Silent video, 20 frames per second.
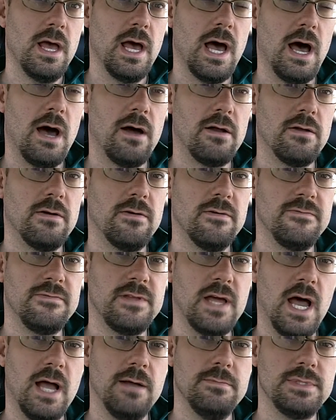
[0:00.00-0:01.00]
out of
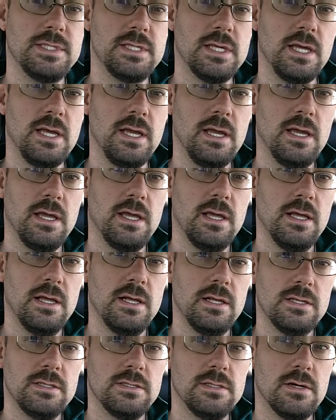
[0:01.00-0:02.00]
time sync.
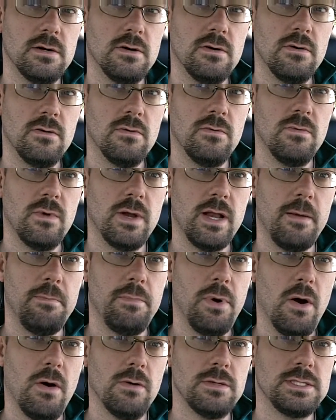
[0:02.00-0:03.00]
So when I
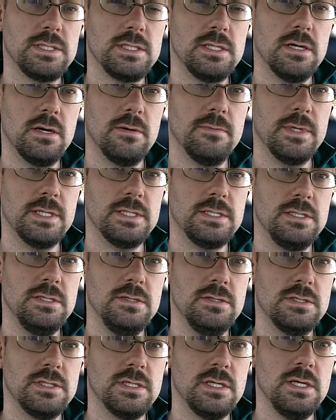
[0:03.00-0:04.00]
post them, it's
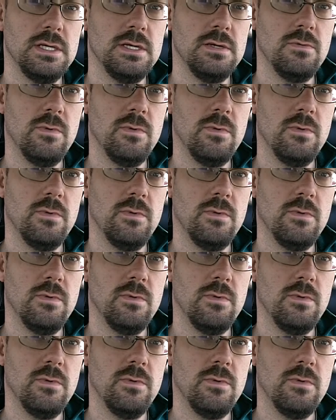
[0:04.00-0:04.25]
usually